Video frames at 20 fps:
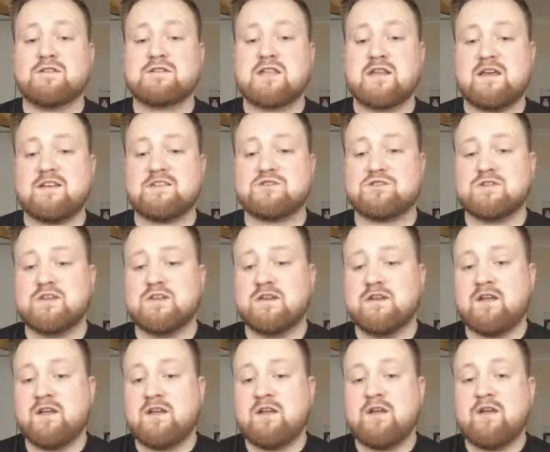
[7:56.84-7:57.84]
to entry
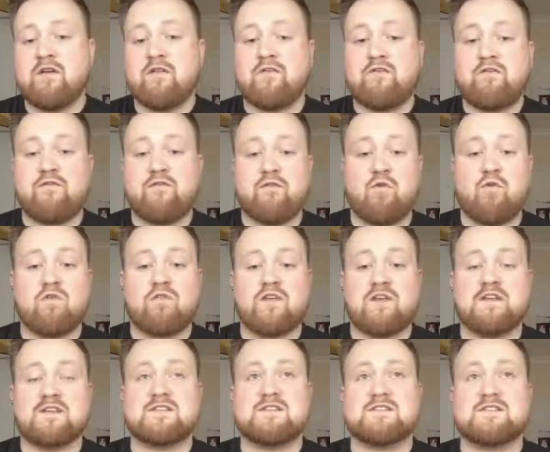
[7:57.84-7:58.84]
for
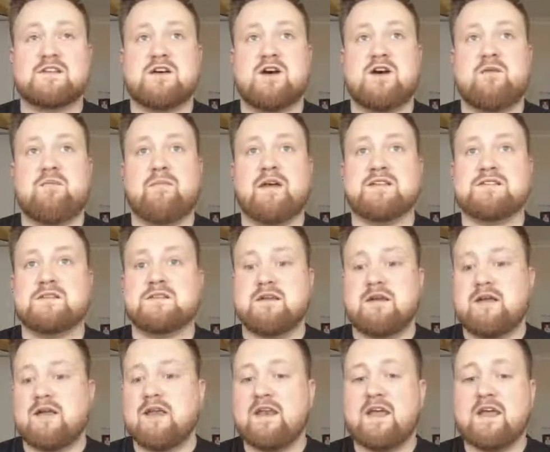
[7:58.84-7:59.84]
this has
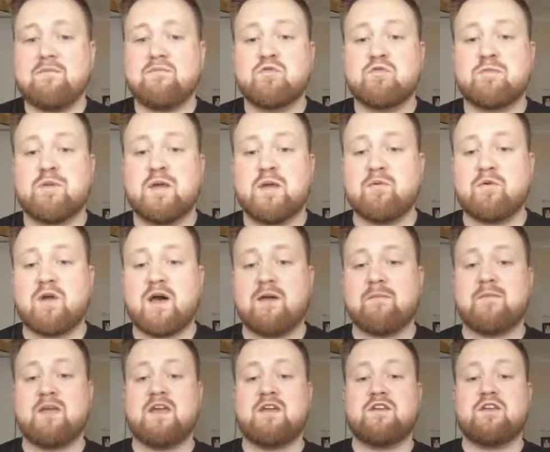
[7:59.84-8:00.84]
enabled people like
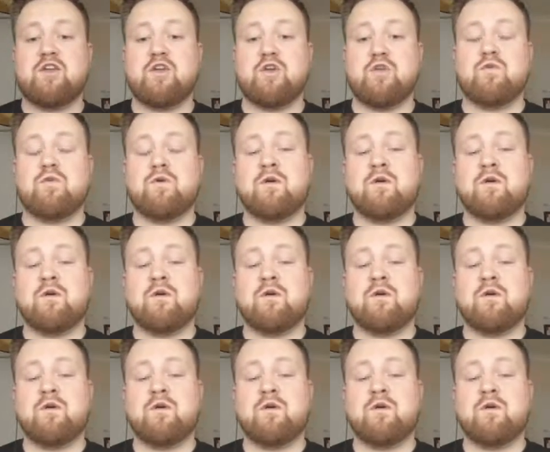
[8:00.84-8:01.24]
me and you